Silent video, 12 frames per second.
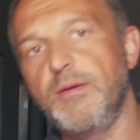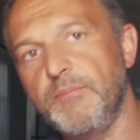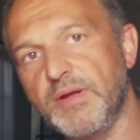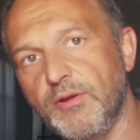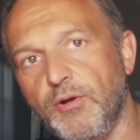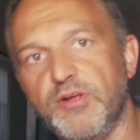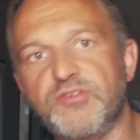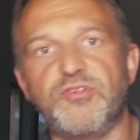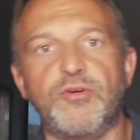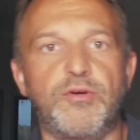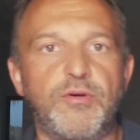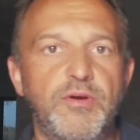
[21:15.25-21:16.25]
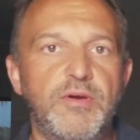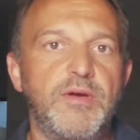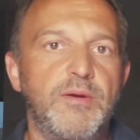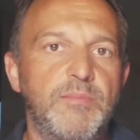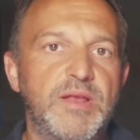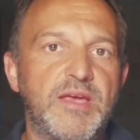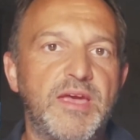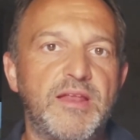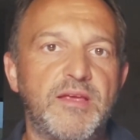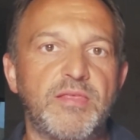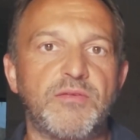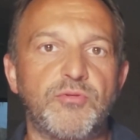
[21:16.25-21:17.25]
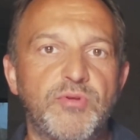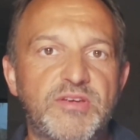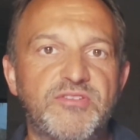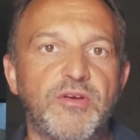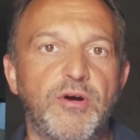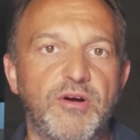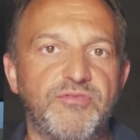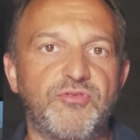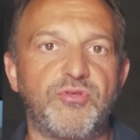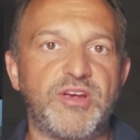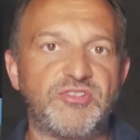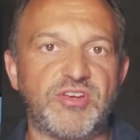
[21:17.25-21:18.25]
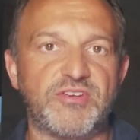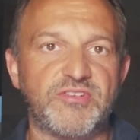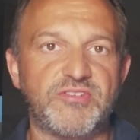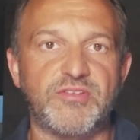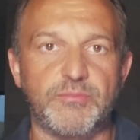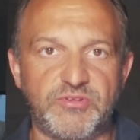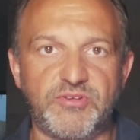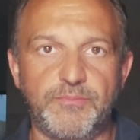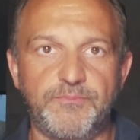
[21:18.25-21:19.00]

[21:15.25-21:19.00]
but also mitigating the risk of crashing systems.